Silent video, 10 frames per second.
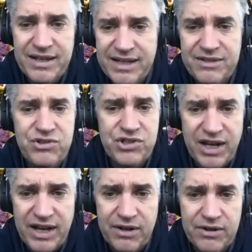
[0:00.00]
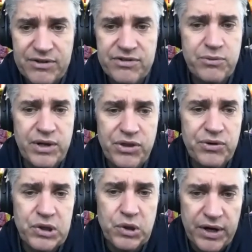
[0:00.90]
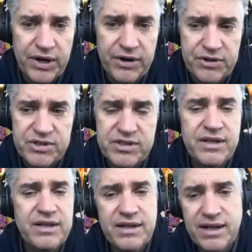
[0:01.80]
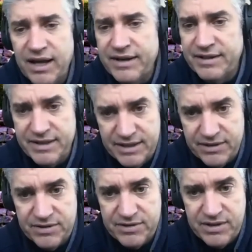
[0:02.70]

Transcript: in jails with their lawyers, cutting deals